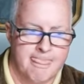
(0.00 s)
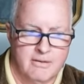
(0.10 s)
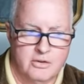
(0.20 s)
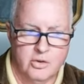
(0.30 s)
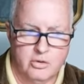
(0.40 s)

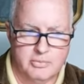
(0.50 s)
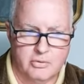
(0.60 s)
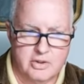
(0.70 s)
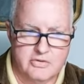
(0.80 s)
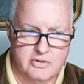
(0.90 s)
notable
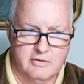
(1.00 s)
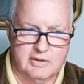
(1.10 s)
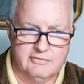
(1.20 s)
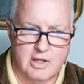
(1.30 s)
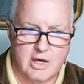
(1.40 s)

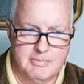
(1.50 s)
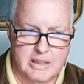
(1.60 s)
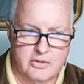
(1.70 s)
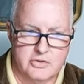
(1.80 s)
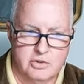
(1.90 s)
conservative
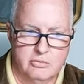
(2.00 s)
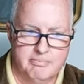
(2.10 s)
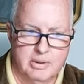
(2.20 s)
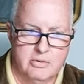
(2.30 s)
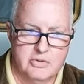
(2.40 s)
lawmakers who
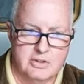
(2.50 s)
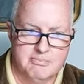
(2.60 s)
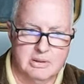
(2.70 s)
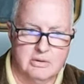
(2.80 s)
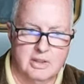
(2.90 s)
opposed the
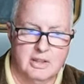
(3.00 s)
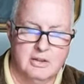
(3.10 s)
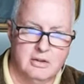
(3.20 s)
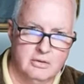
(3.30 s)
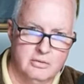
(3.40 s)
bill
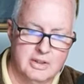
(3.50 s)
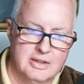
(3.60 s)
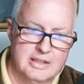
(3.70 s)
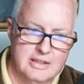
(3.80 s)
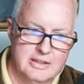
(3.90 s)
included
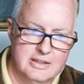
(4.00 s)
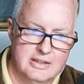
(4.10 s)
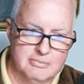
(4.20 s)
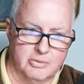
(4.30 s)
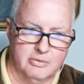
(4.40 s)
these
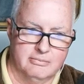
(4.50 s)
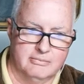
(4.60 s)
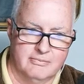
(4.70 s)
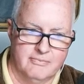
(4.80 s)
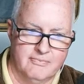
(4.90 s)
people.
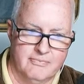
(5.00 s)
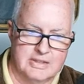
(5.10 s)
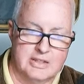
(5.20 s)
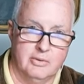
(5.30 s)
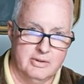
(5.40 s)

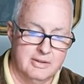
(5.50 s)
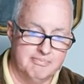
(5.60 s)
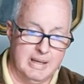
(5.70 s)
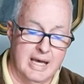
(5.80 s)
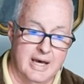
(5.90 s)
So it
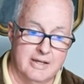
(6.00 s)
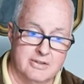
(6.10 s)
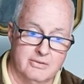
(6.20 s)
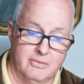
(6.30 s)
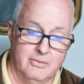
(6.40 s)

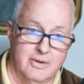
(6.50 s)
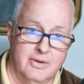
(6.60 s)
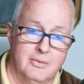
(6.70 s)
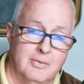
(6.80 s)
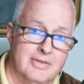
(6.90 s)
passed
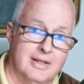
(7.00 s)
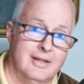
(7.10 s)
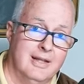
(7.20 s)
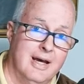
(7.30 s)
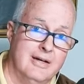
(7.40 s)
with a
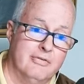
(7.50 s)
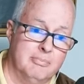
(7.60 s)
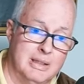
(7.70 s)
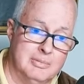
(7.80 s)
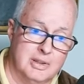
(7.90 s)
lot of
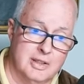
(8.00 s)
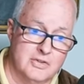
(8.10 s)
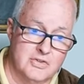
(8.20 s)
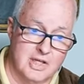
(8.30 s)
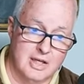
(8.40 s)

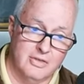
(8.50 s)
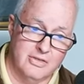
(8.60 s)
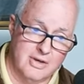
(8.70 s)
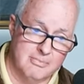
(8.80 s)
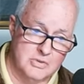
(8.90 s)
Republicans saying
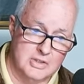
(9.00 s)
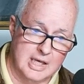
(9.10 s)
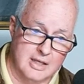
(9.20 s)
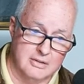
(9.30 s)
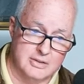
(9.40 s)
thumbs
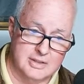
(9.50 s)
down.